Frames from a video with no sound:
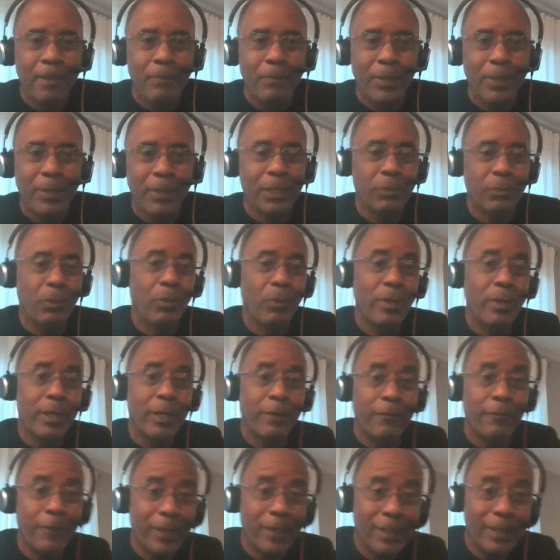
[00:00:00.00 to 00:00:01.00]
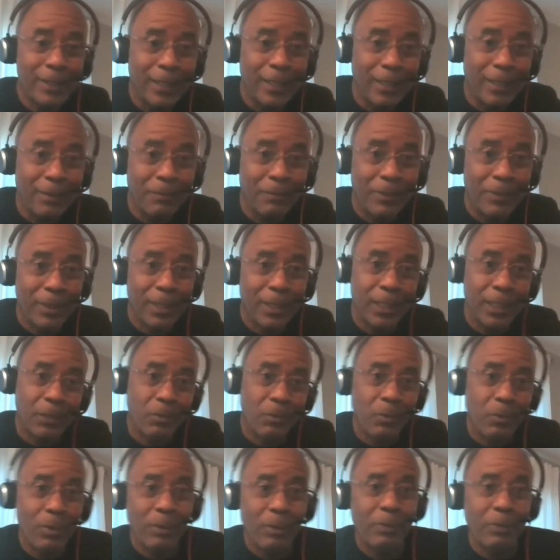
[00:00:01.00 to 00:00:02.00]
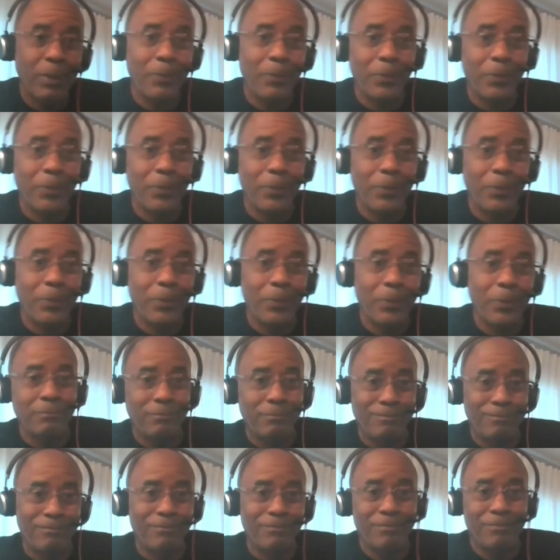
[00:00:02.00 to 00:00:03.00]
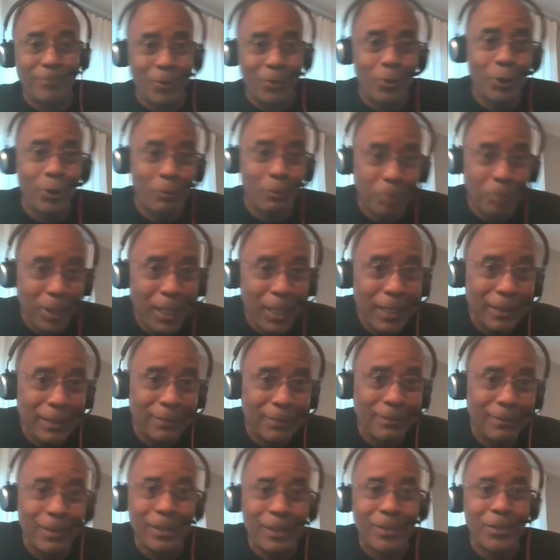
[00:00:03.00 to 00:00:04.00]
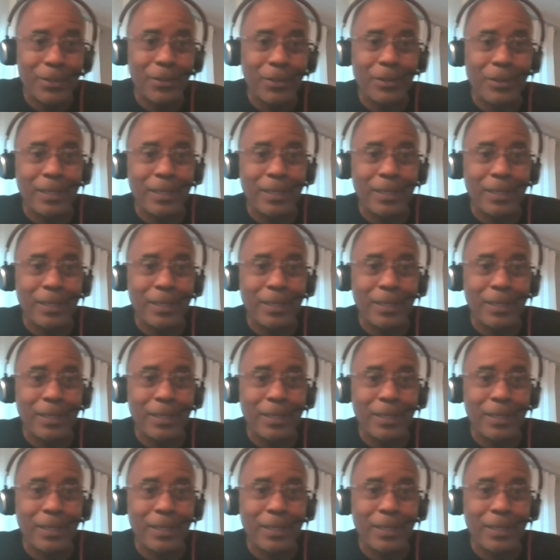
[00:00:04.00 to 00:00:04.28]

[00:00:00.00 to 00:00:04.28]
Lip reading: Because we want to fix it because we want people to get good blood and so they